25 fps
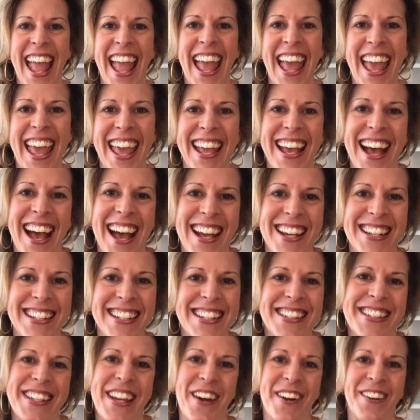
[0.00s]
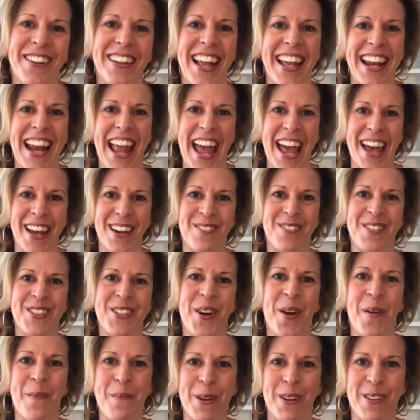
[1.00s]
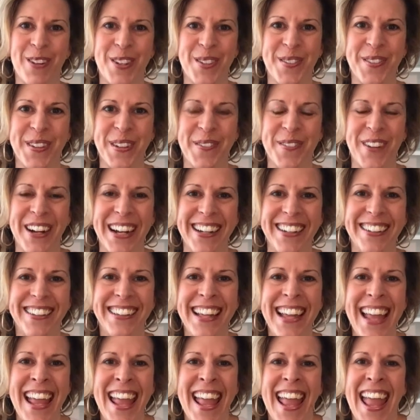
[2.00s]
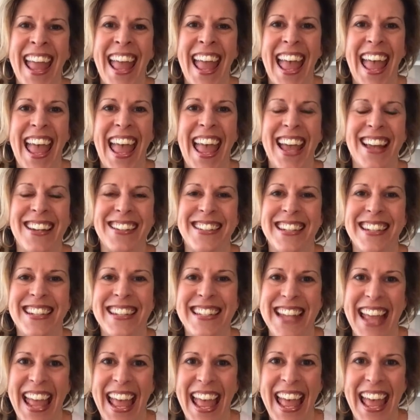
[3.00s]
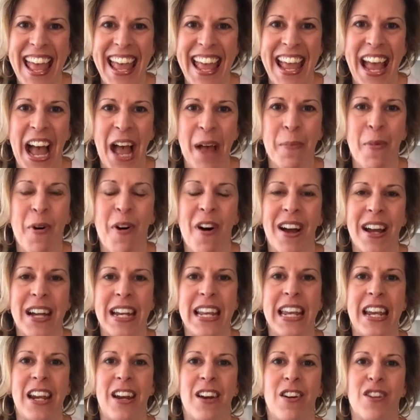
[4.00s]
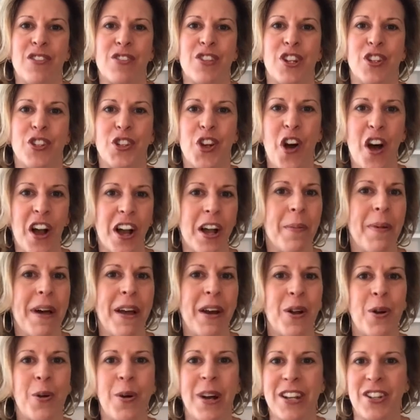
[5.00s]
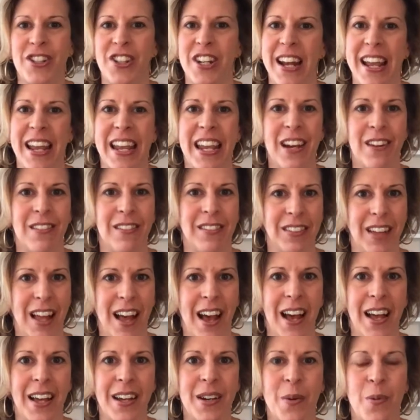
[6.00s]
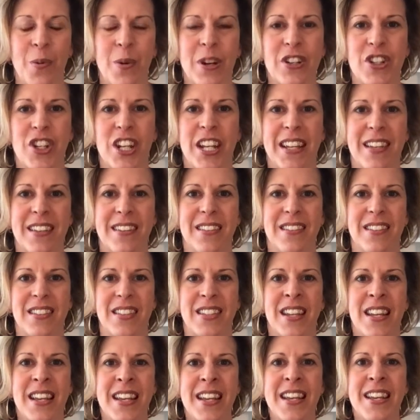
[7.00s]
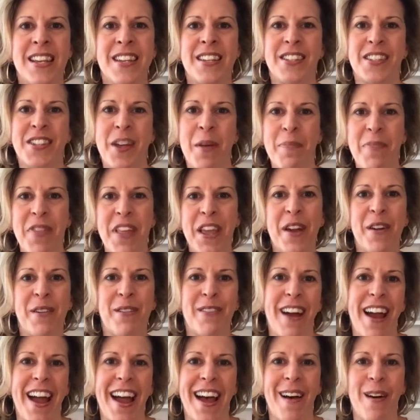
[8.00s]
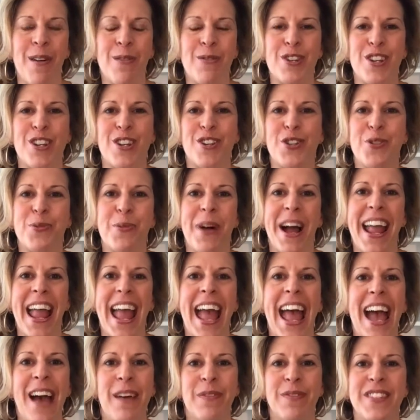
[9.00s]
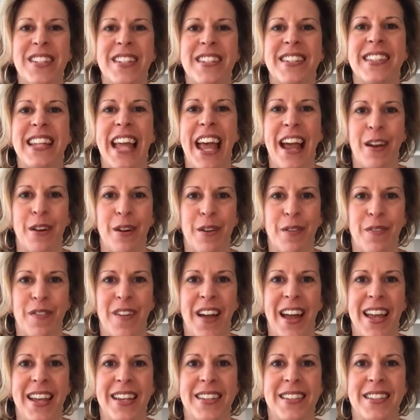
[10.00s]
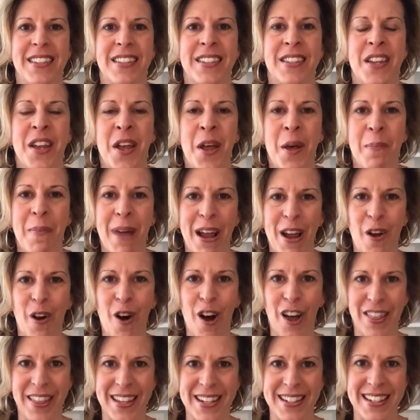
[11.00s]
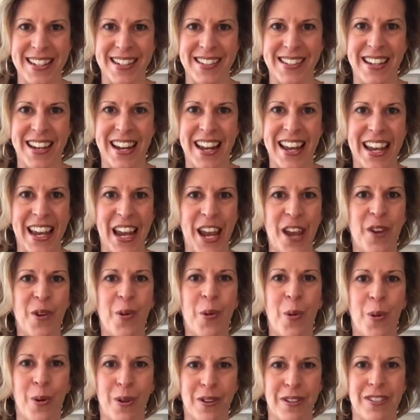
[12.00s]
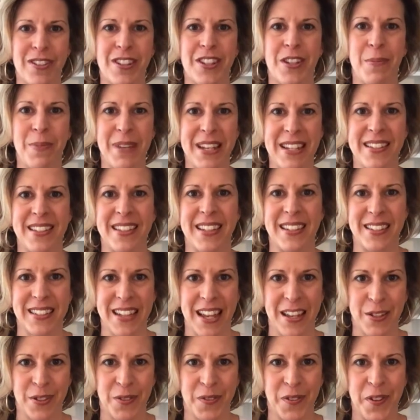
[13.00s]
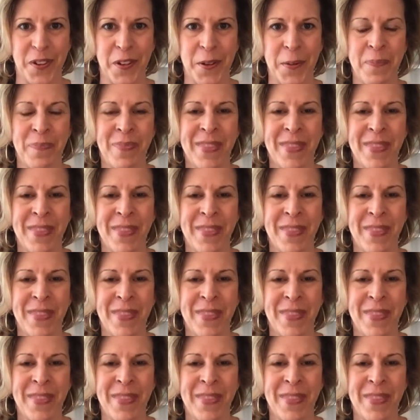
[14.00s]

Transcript: Hey guys, it's Caroline Adams. Hope you're doing well. And today I'm on here to talk about a question I hear a lot, which is something around, do I have to sacrifice my authenticity in order to be successful?